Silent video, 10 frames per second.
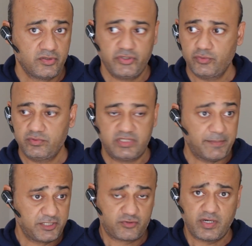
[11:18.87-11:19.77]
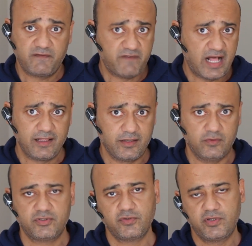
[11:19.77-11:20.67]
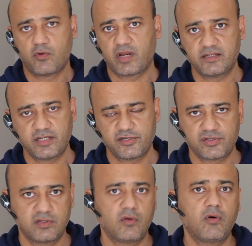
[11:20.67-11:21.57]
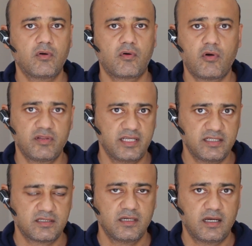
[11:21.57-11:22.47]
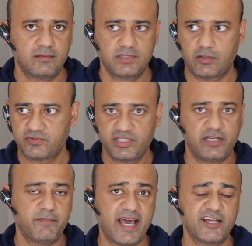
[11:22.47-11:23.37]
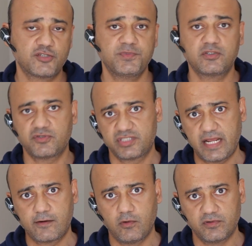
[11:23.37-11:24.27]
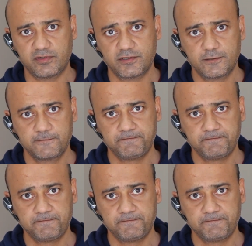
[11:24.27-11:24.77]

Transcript: you demonstrate value to the organization or all these, you know, senior management or stakeholders.